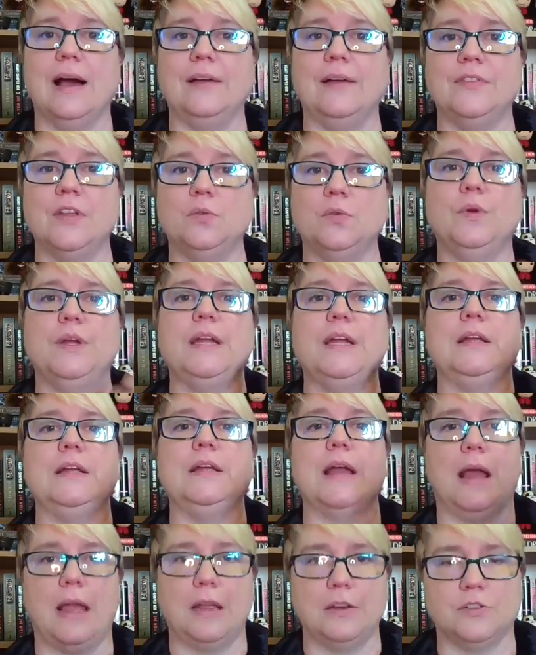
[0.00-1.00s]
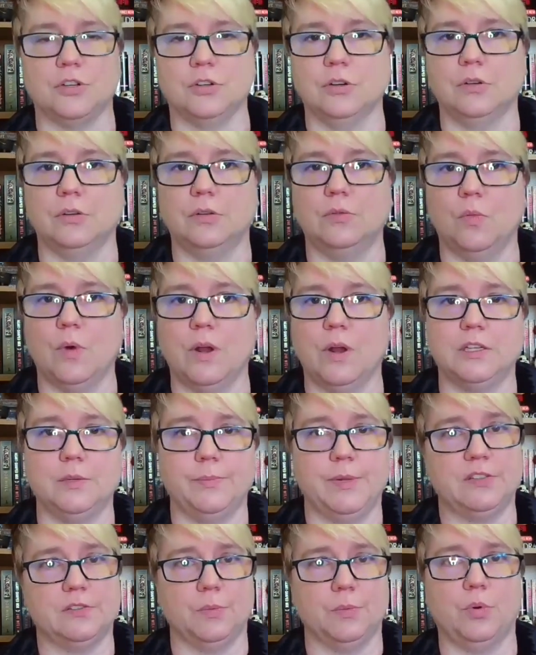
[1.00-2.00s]
And then we in turn wanted
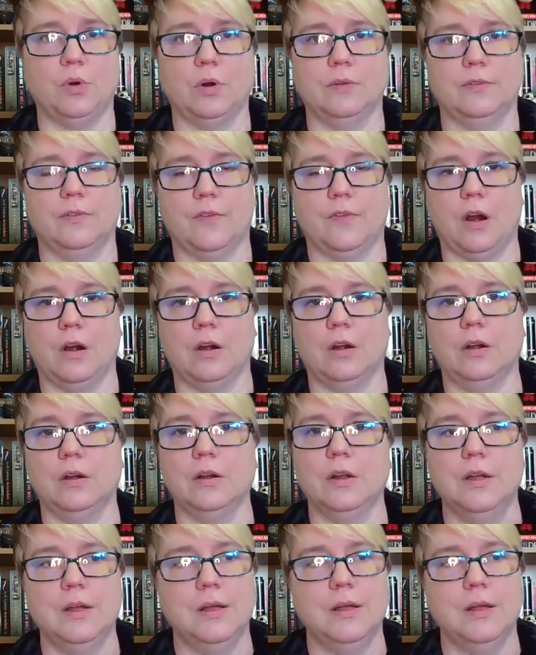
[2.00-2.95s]
to be supportive of our